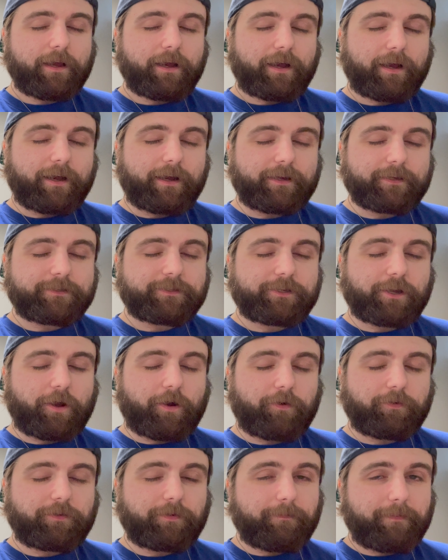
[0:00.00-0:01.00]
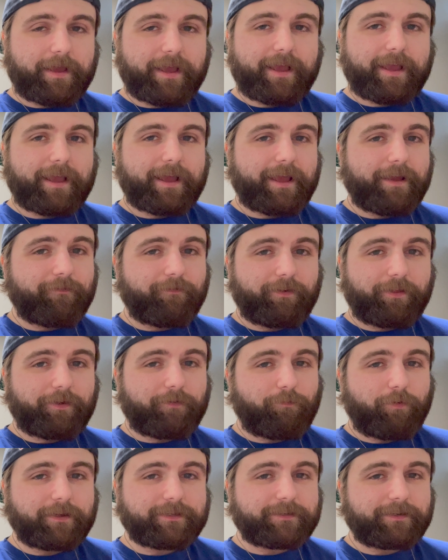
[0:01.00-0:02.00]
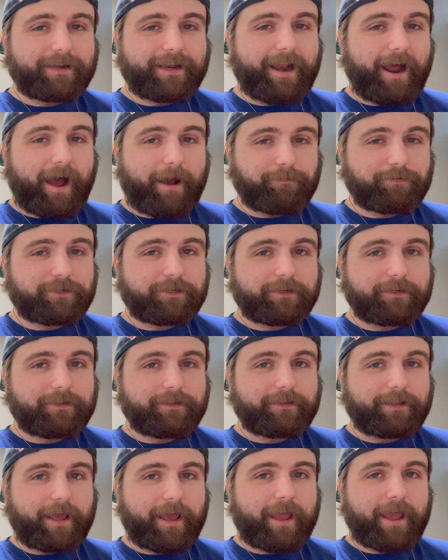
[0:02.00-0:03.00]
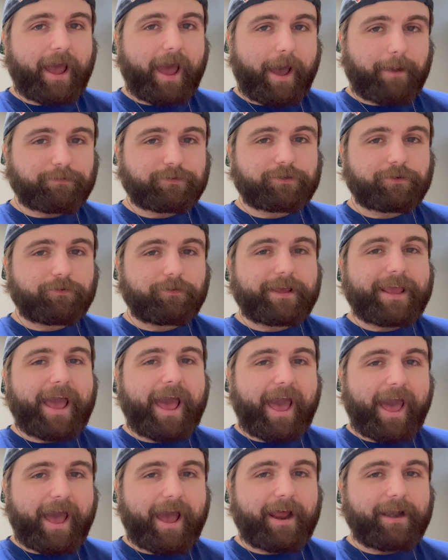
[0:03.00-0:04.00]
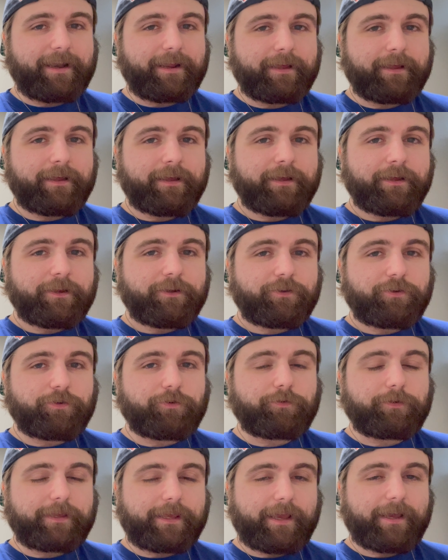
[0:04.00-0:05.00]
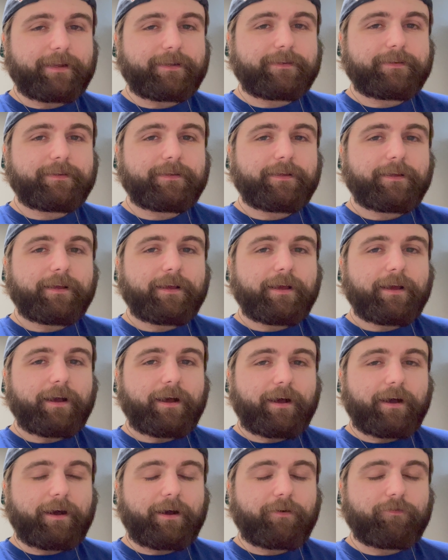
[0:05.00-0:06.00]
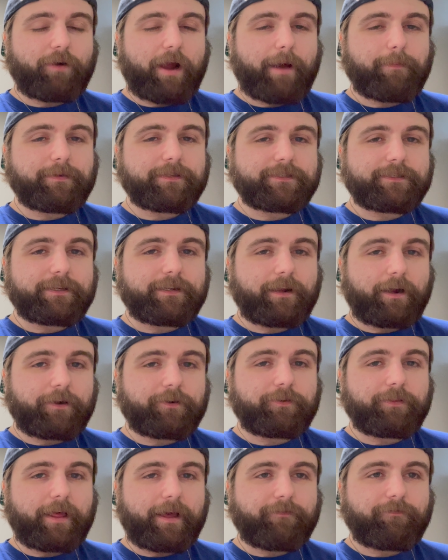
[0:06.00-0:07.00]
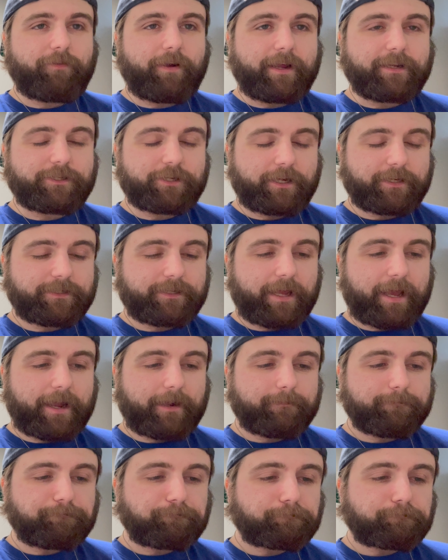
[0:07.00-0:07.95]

Uh, so to me, it really wasn't an option. They absolutely had to get uh, Robinson under that franchise tag.